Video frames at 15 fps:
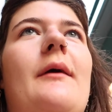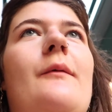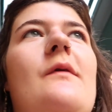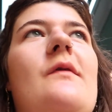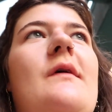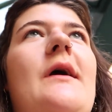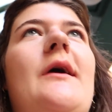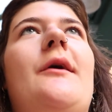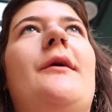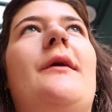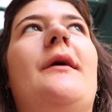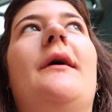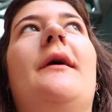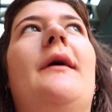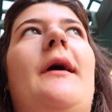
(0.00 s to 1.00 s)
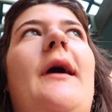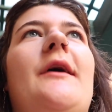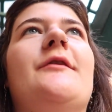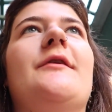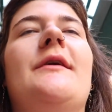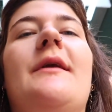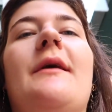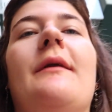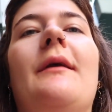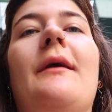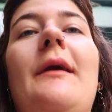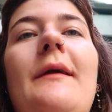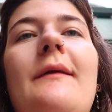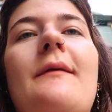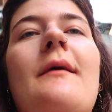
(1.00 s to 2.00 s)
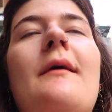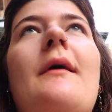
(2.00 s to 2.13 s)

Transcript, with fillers: I was tired and I actually didn't eat.